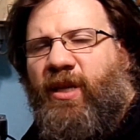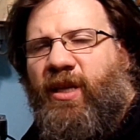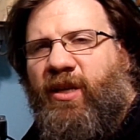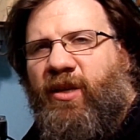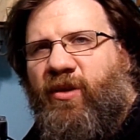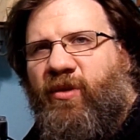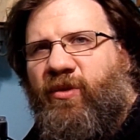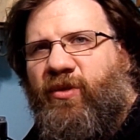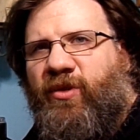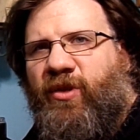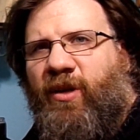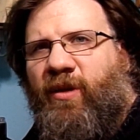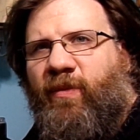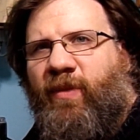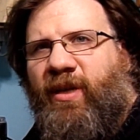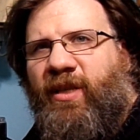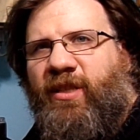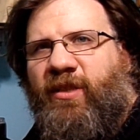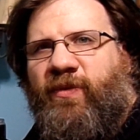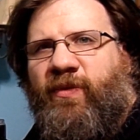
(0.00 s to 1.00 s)
Thank you so
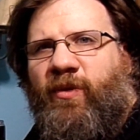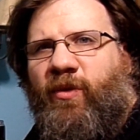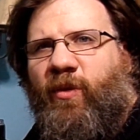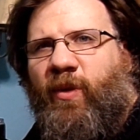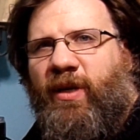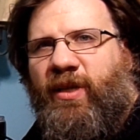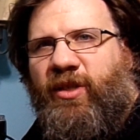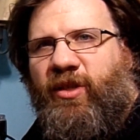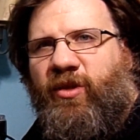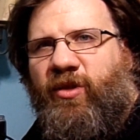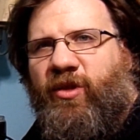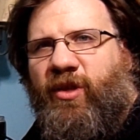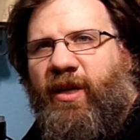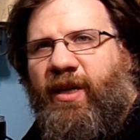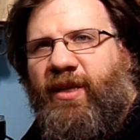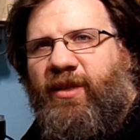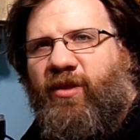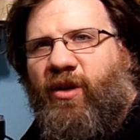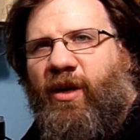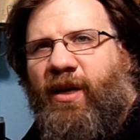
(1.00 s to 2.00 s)
much for watching
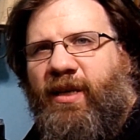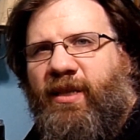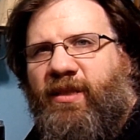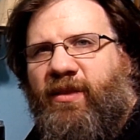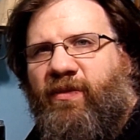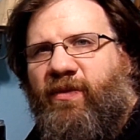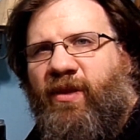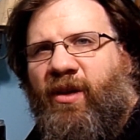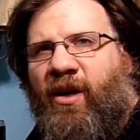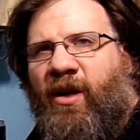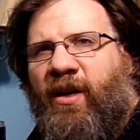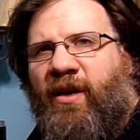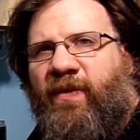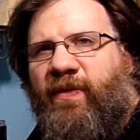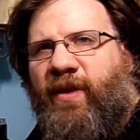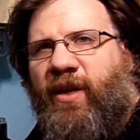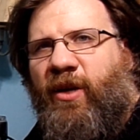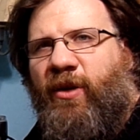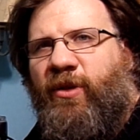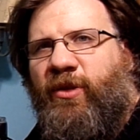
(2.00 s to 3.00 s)
today's Awesome Live
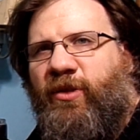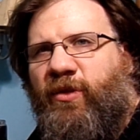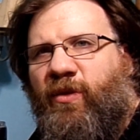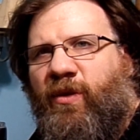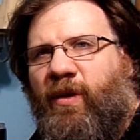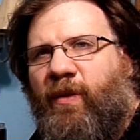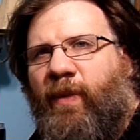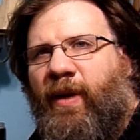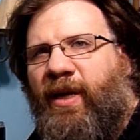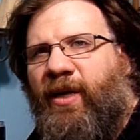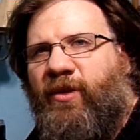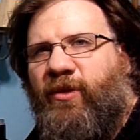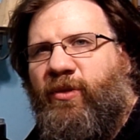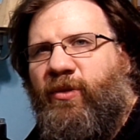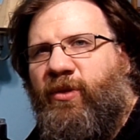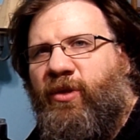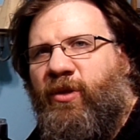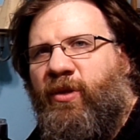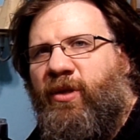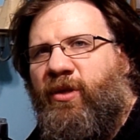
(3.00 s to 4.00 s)
am
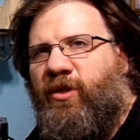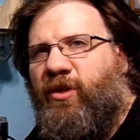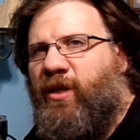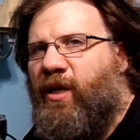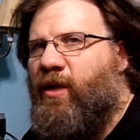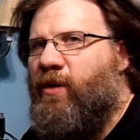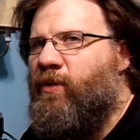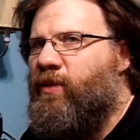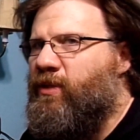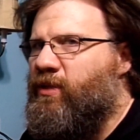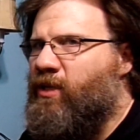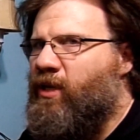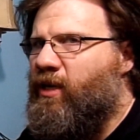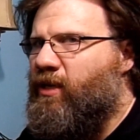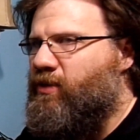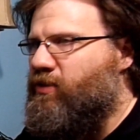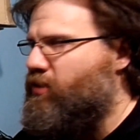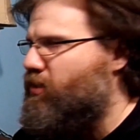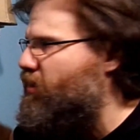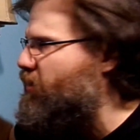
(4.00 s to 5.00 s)
actually doing Today I want to
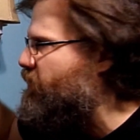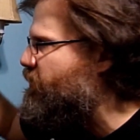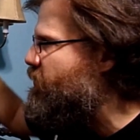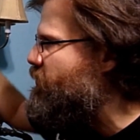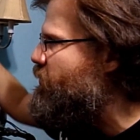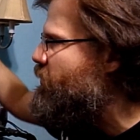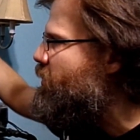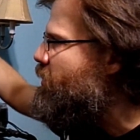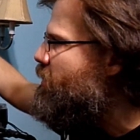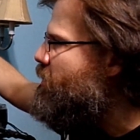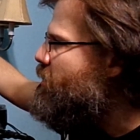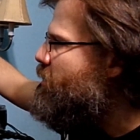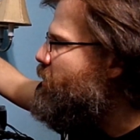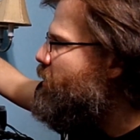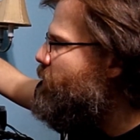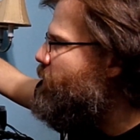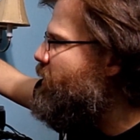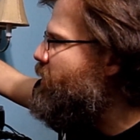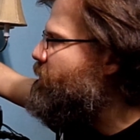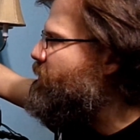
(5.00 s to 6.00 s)
talk to all of you
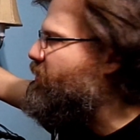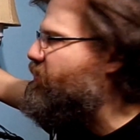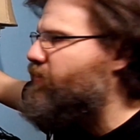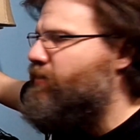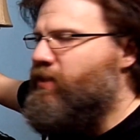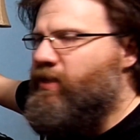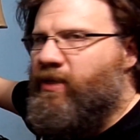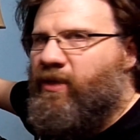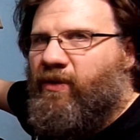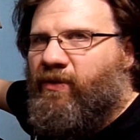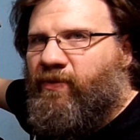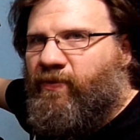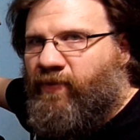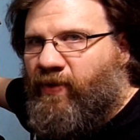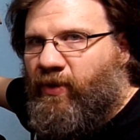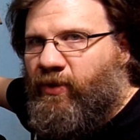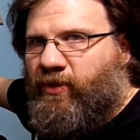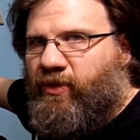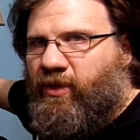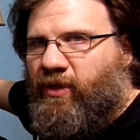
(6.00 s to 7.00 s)
about my very
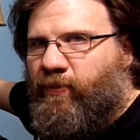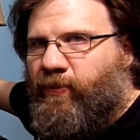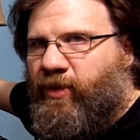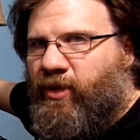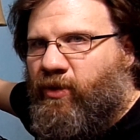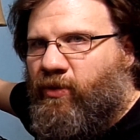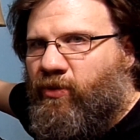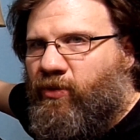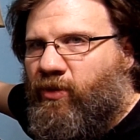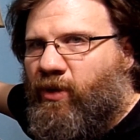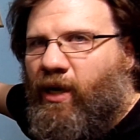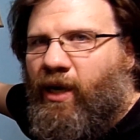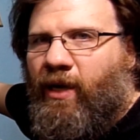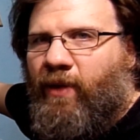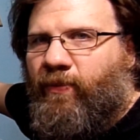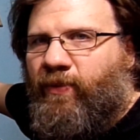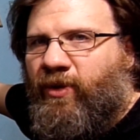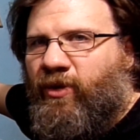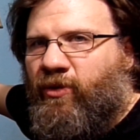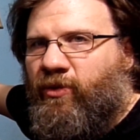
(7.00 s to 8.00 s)
first computer
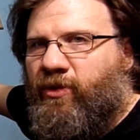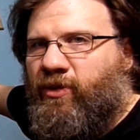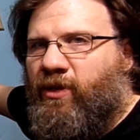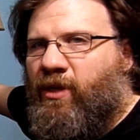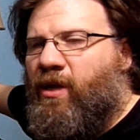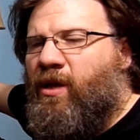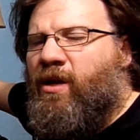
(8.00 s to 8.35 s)
I built